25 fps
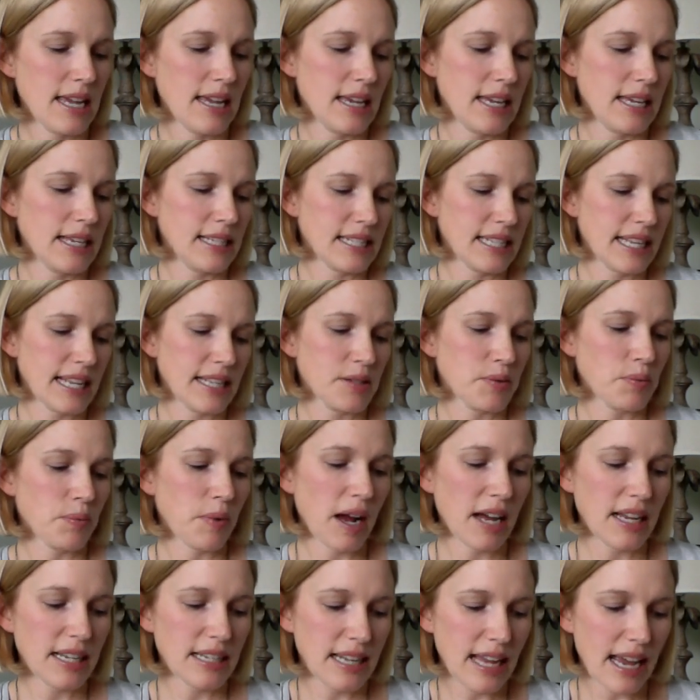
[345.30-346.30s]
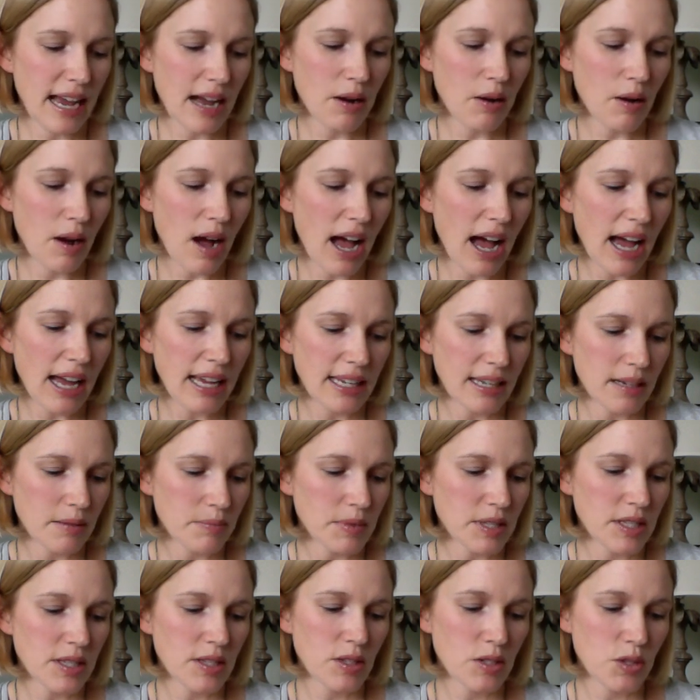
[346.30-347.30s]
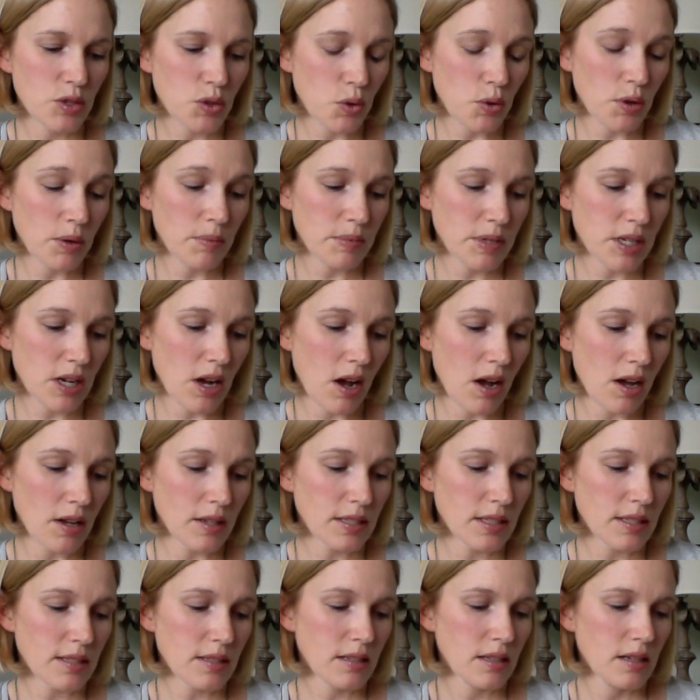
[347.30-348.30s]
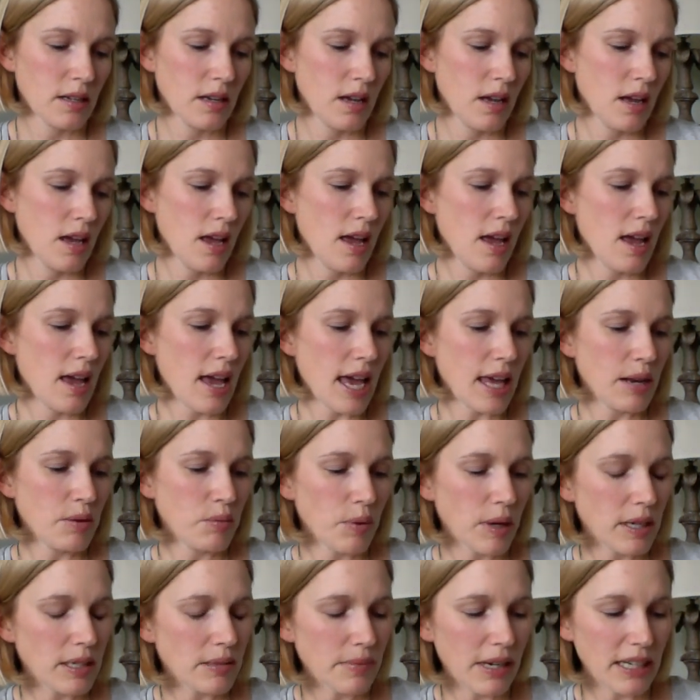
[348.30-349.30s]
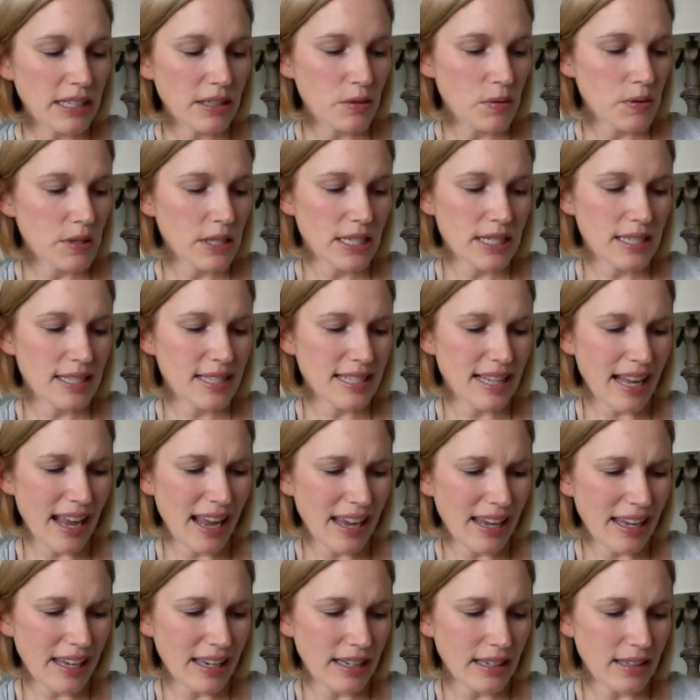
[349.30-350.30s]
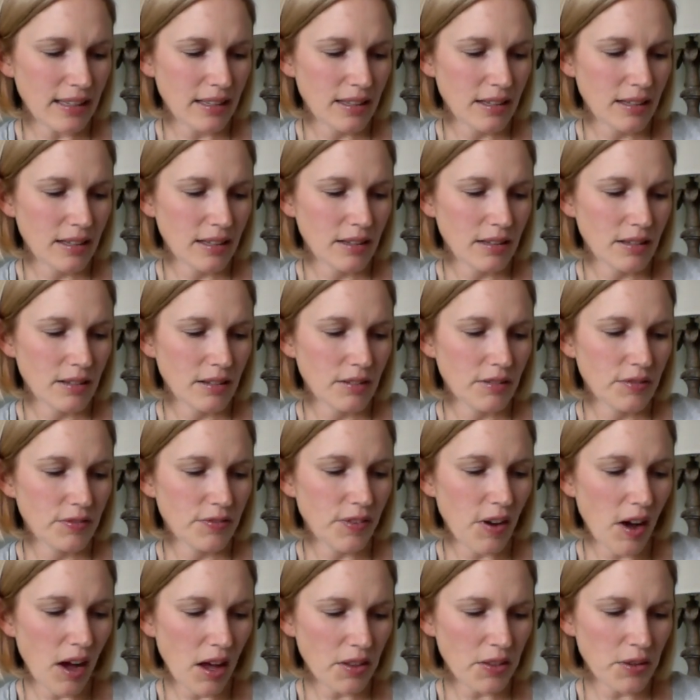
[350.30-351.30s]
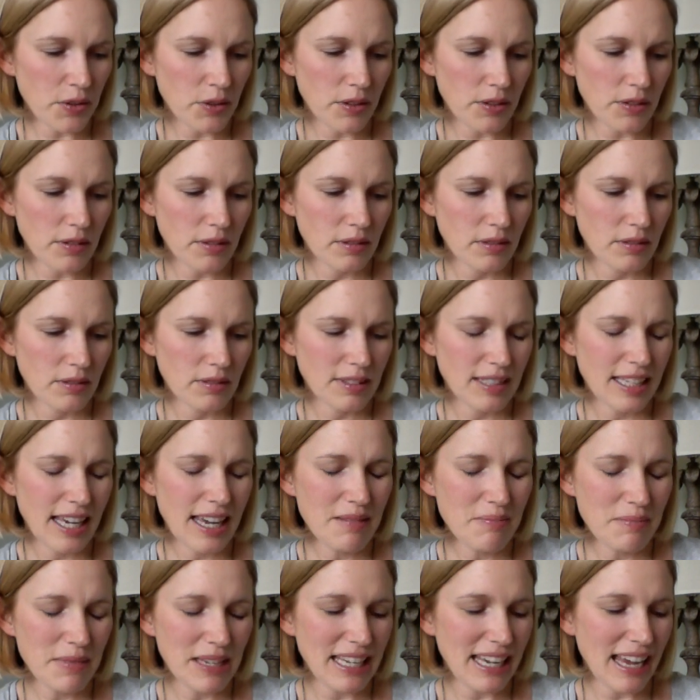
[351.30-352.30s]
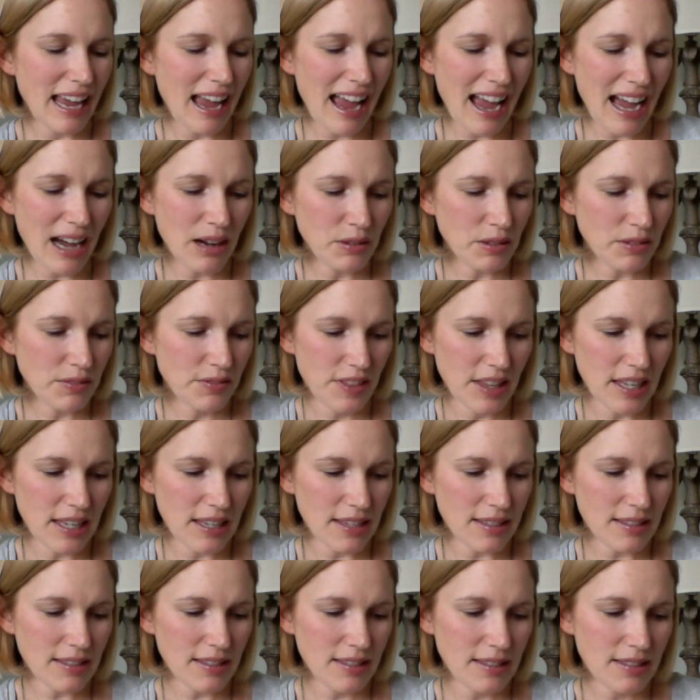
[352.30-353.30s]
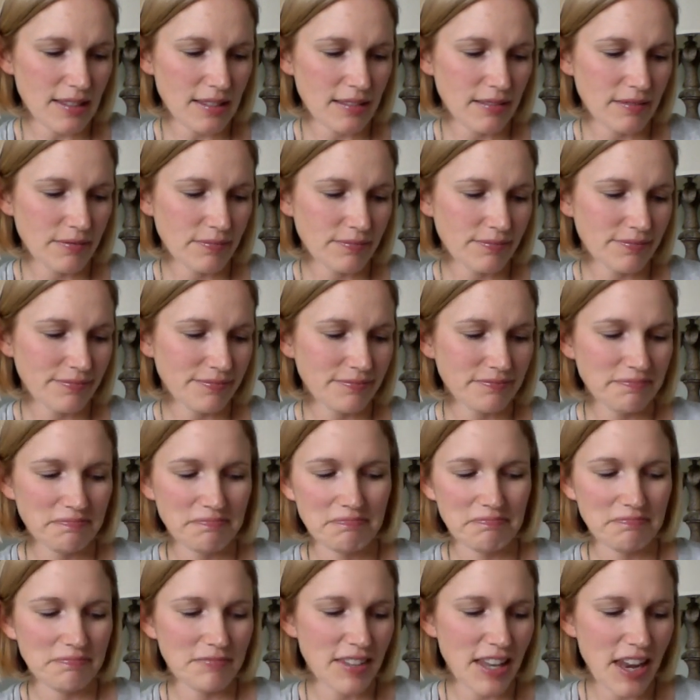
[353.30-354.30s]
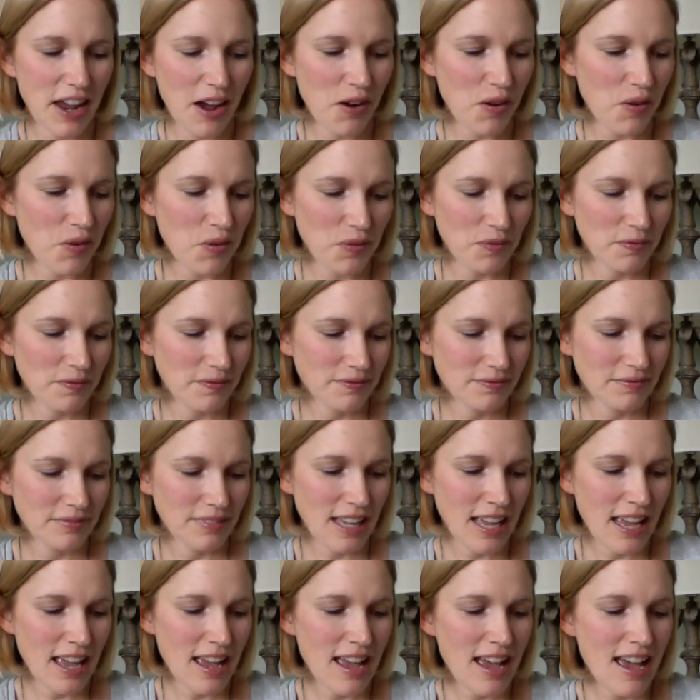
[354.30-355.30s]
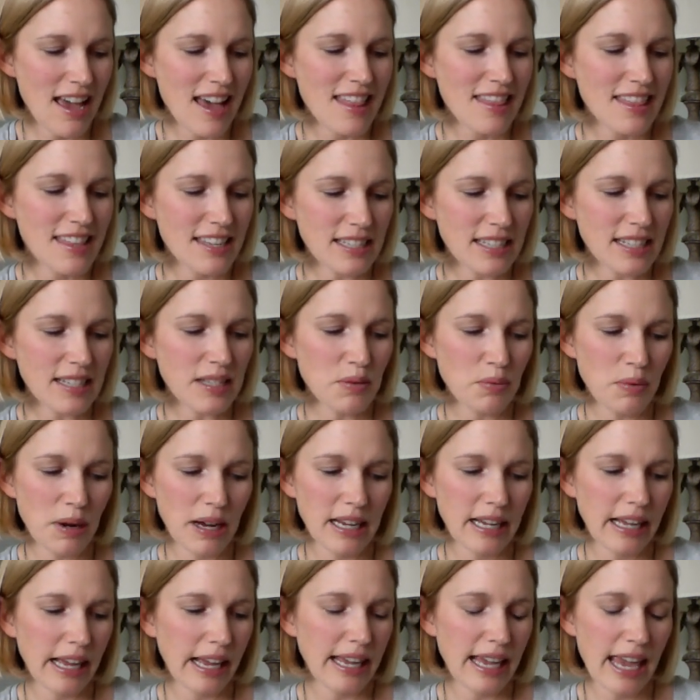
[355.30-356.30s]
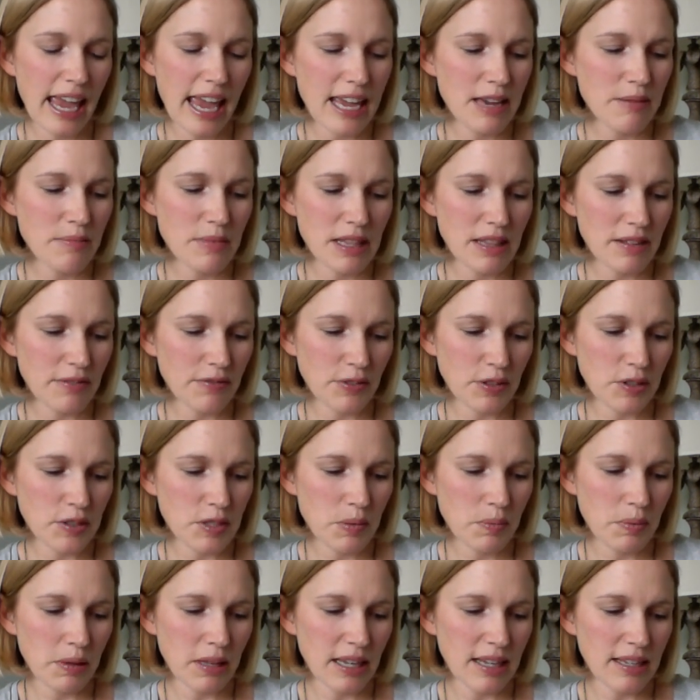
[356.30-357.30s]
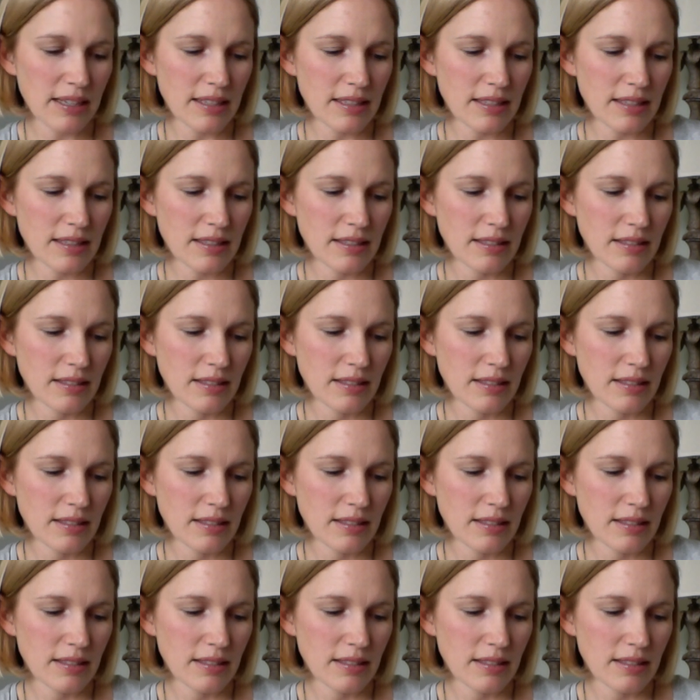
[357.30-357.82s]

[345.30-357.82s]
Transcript: He says, "Right now I am storm-tossed. And what am I going to say? Father, get me out of this. No. This is why I came in the first place.